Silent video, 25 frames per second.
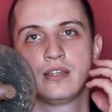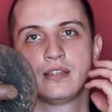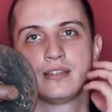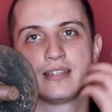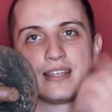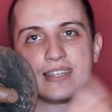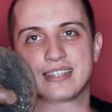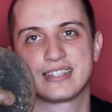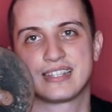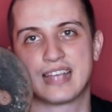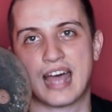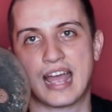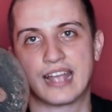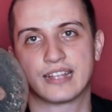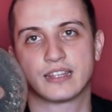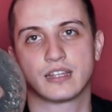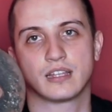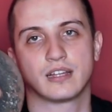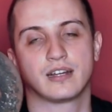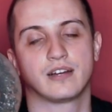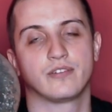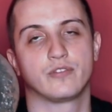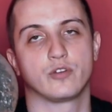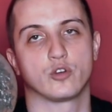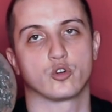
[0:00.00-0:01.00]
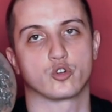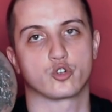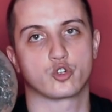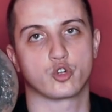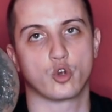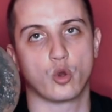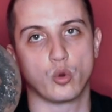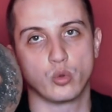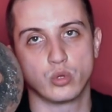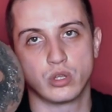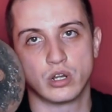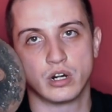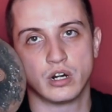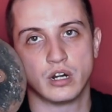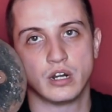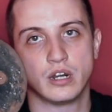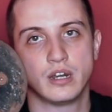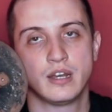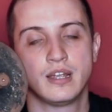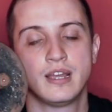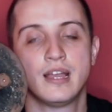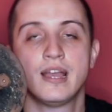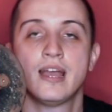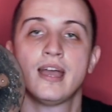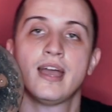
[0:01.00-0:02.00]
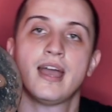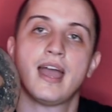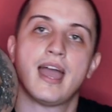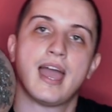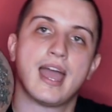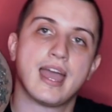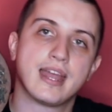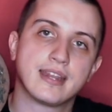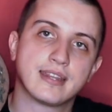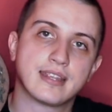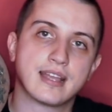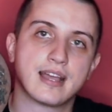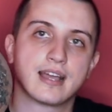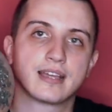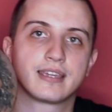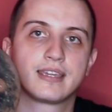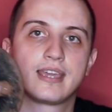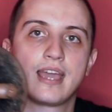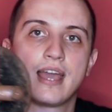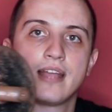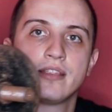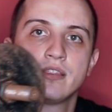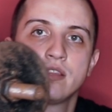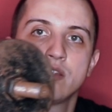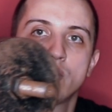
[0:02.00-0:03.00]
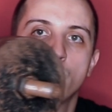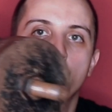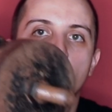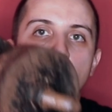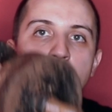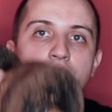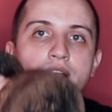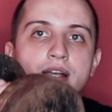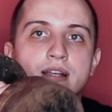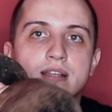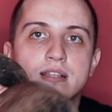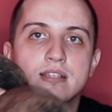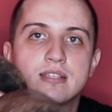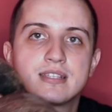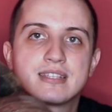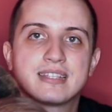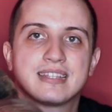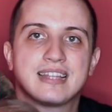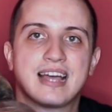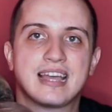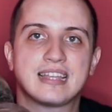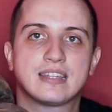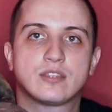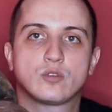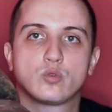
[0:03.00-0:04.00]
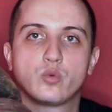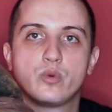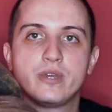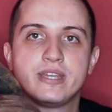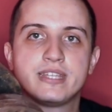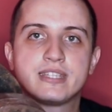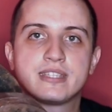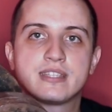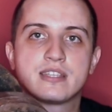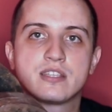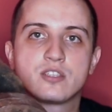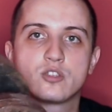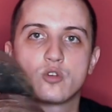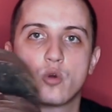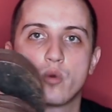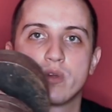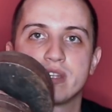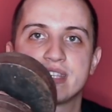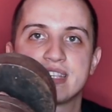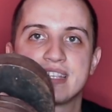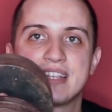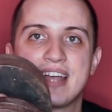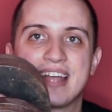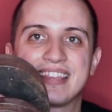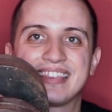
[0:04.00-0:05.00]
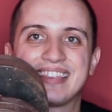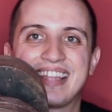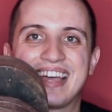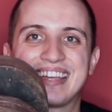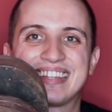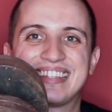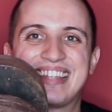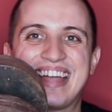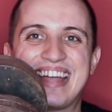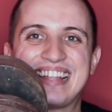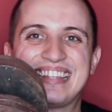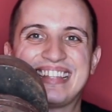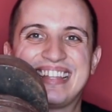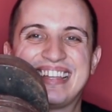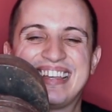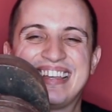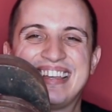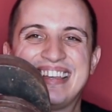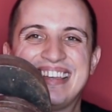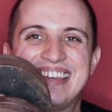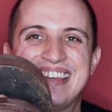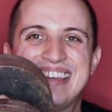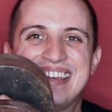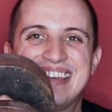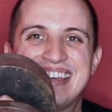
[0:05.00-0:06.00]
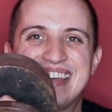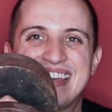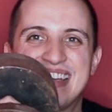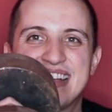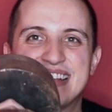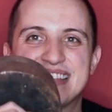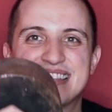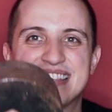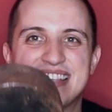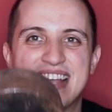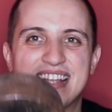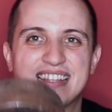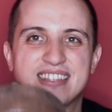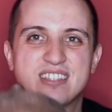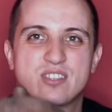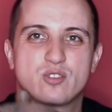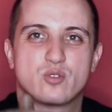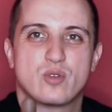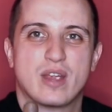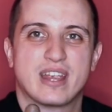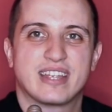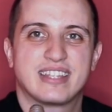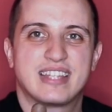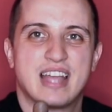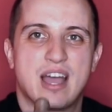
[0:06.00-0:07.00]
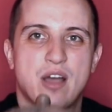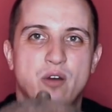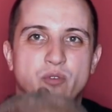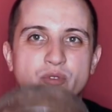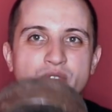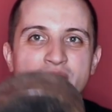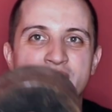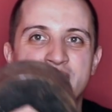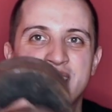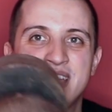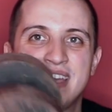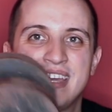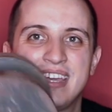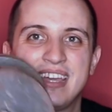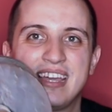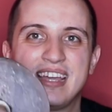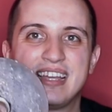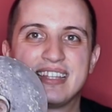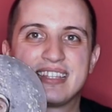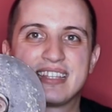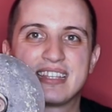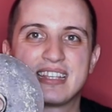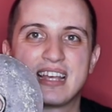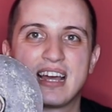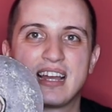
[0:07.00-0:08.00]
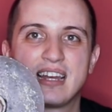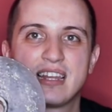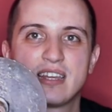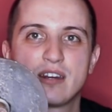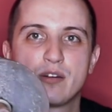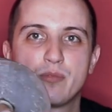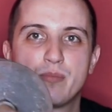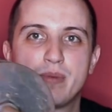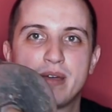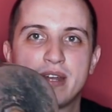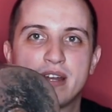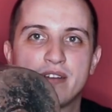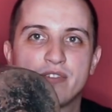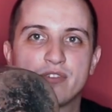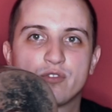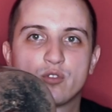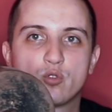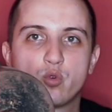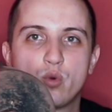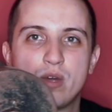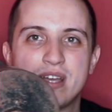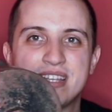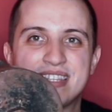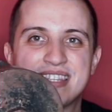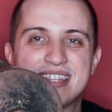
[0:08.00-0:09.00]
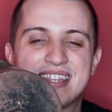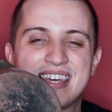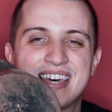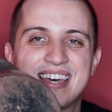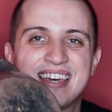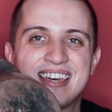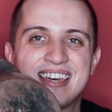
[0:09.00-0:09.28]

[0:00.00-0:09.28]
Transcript: the side of your shoulder, and again with a slight twist, so it's not like that, it's not straight down, it's a little bit of a twist,